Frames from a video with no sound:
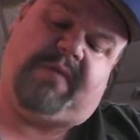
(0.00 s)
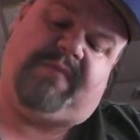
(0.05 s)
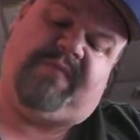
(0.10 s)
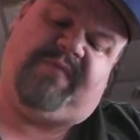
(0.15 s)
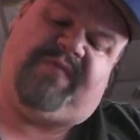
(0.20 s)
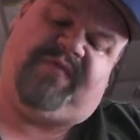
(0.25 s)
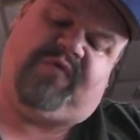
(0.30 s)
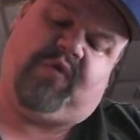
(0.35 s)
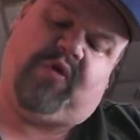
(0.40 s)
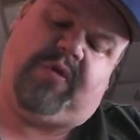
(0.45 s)

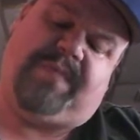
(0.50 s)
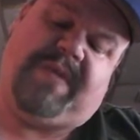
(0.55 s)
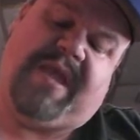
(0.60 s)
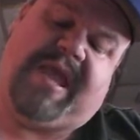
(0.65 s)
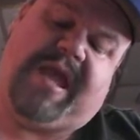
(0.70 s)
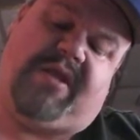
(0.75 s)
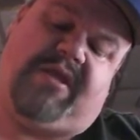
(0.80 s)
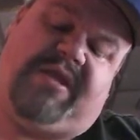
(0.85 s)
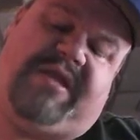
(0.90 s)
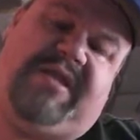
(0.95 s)
floor
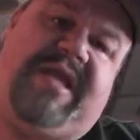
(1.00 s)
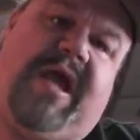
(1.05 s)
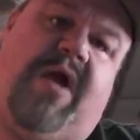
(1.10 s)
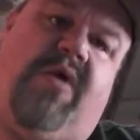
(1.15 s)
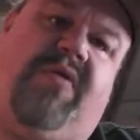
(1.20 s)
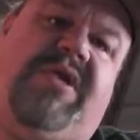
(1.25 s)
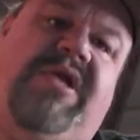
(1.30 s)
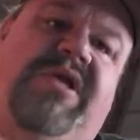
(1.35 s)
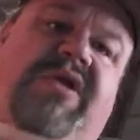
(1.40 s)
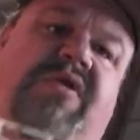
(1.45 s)
paneling
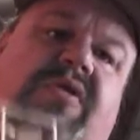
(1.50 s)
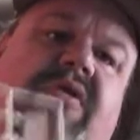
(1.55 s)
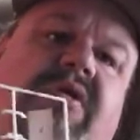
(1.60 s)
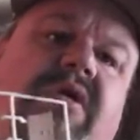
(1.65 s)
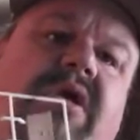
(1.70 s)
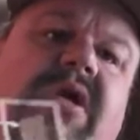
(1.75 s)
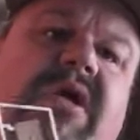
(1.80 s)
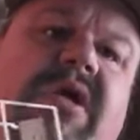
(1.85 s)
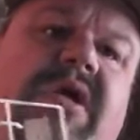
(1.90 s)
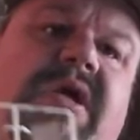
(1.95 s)
down here.
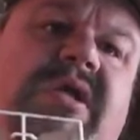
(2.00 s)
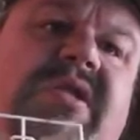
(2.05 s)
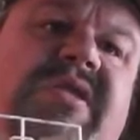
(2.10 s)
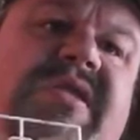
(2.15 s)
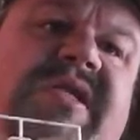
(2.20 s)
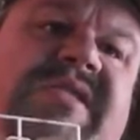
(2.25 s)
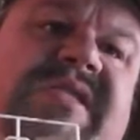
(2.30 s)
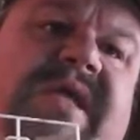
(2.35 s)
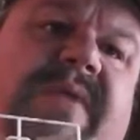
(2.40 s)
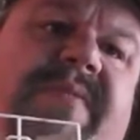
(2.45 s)

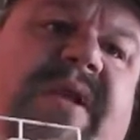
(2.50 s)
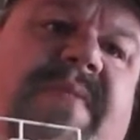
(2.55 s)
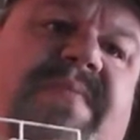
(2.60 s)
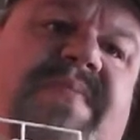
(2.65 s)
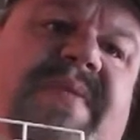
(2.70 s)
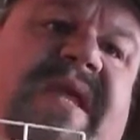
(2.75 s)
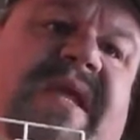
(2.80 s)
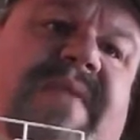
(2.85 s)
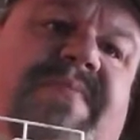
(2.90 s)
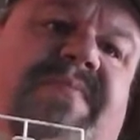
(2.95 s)
This I'm going to
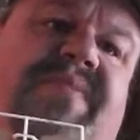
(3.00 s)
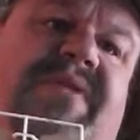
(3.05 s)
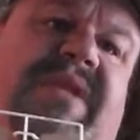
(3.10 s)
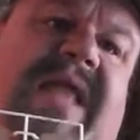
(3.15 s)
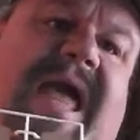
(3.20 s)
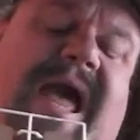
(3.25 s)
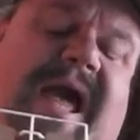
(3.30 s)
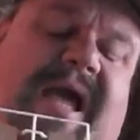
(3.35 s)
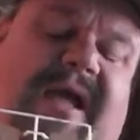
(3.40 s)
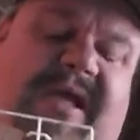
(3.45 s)
paint
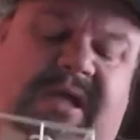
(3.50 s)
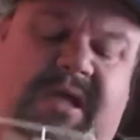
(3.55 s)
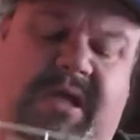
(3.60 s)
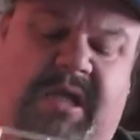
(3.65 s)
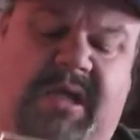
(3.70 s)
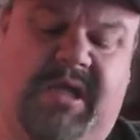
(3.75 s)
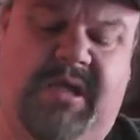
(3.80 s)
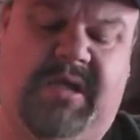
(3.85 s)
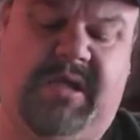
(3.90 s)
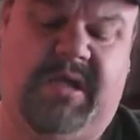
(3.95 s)
black
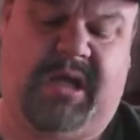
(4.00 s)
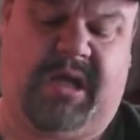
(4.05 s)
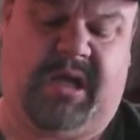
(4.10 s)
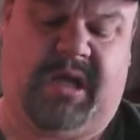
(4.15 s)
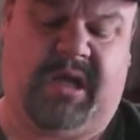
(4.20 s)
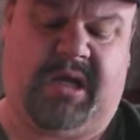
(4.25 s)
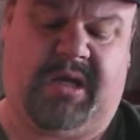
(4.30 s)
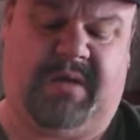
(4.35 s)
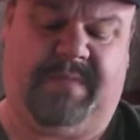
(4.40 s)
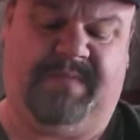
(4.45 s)

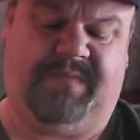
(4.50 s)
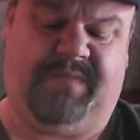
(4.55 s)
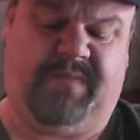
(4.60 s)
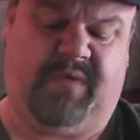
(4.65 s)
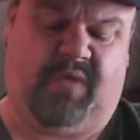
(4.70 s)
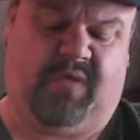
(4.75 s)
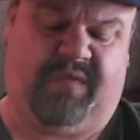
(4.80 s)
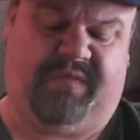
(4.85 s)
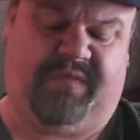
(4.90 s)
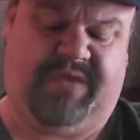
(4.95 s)

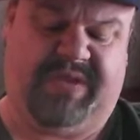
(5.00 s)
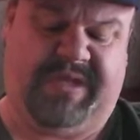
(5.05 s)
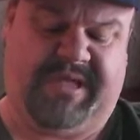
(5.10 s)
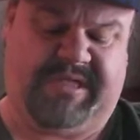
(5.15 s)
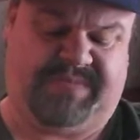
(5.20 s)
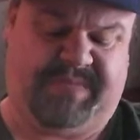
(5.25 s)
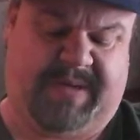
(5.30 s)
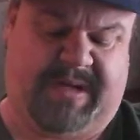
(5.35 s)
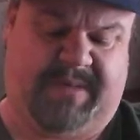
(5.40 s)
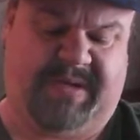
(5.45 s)
over
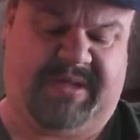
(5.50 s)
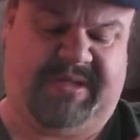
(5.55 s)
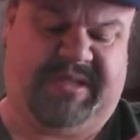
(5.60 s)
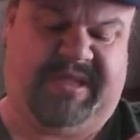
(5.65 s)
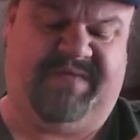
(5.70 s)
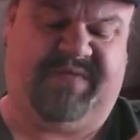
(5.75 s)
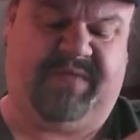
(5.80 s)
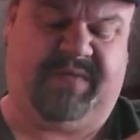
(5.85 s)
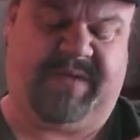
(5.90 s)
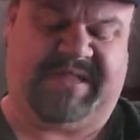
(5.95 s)
this, but I'm going to
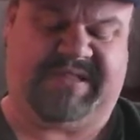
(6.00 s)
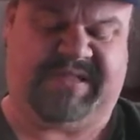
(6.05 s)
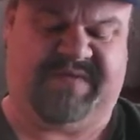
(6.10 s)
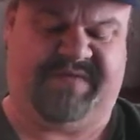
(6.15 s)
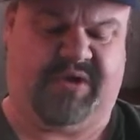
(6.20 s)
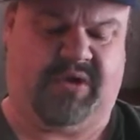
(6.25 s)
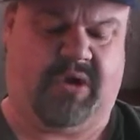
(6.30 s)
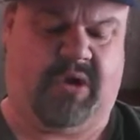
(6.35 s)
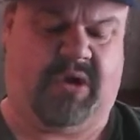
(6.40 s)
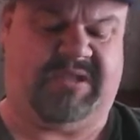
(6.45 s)
leave the rest of
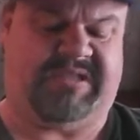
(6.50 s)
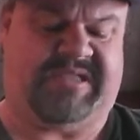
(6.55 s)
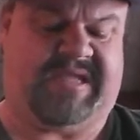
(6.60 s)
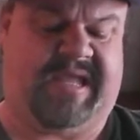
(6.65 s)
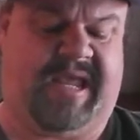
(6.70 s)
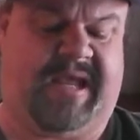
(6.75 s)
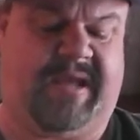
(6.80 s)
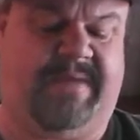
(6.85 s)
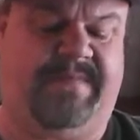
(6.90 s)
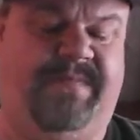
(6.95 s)
it all
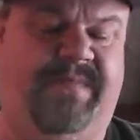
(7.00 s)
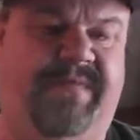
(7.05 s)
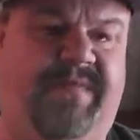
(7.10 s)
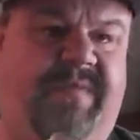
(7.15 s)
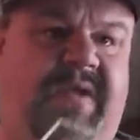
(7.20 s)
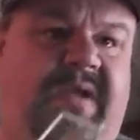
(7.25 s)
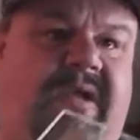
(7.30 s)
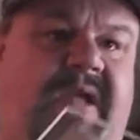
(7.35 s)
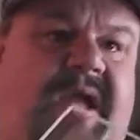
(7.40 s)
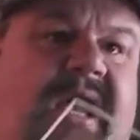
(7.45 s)
tan.
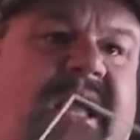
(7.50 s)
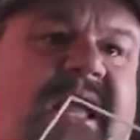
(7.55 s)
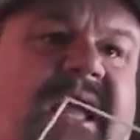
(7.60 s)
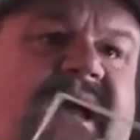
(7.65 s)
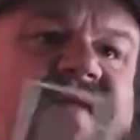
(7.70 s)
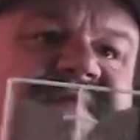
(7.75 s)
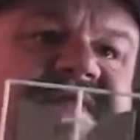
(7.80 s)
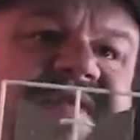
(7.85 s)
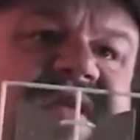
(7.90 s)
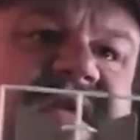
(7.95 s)
I
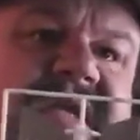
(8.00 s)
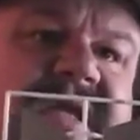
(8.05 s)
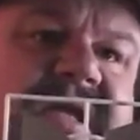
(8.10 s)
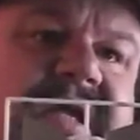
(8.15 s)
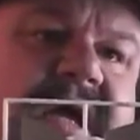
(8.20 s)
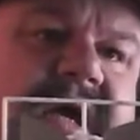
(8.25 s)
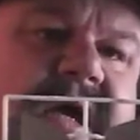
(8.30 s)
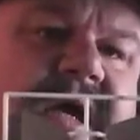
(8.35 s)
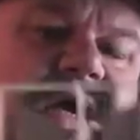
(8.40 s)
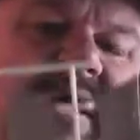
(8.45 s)
have the,
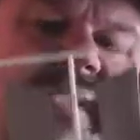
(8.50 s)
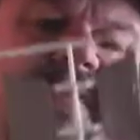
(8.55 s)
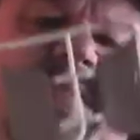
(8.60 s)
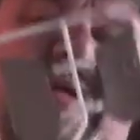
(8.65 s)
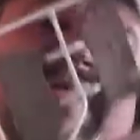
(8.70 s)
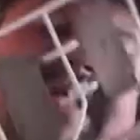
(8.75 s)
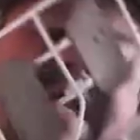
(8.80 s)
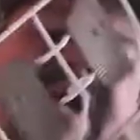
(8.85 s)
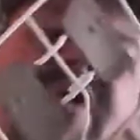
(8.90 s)
as they